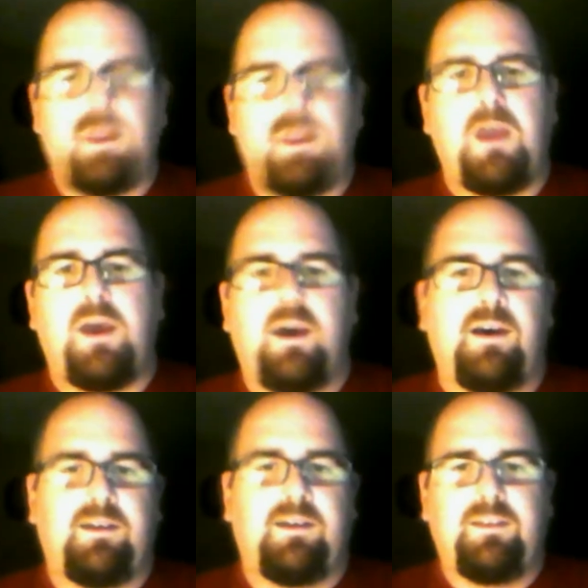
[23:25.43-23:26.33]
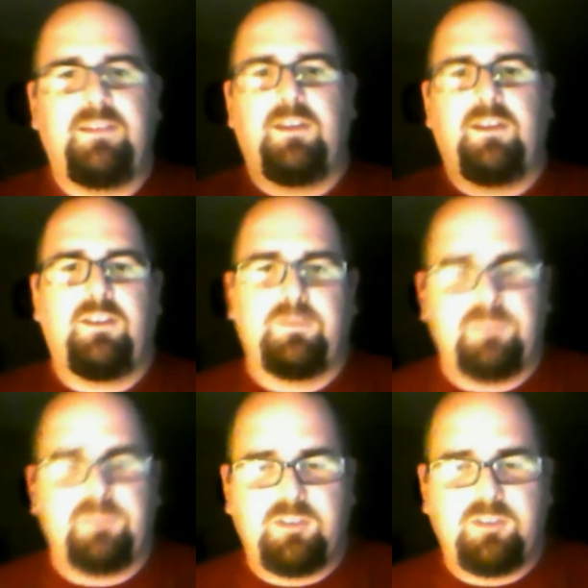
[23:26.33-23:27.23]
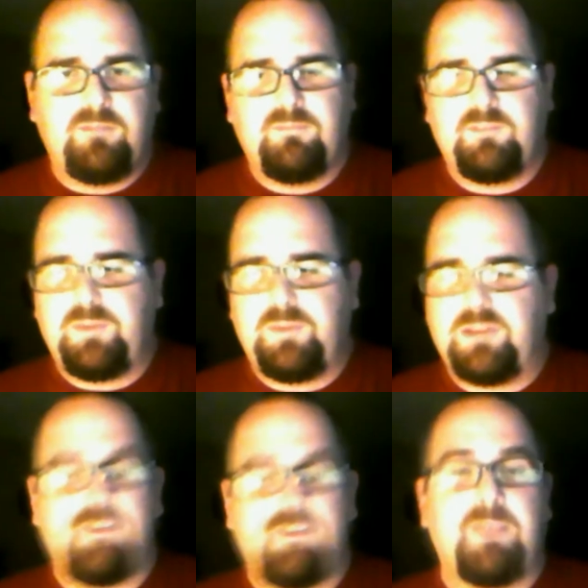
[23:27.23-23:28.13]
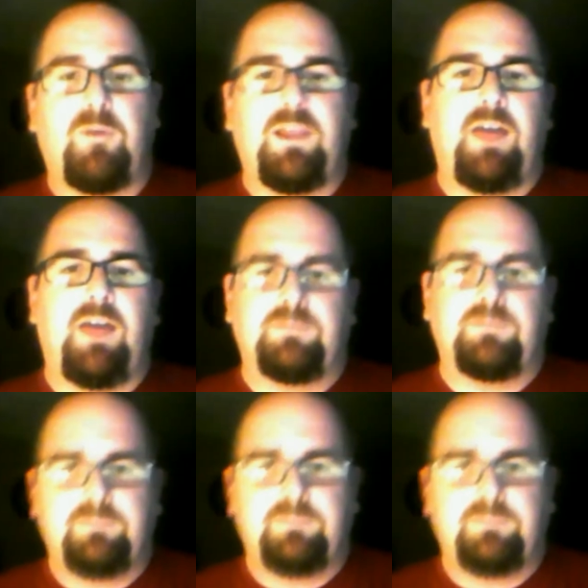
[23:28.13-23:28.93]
Ah, he's an awesome special teamer. We love him.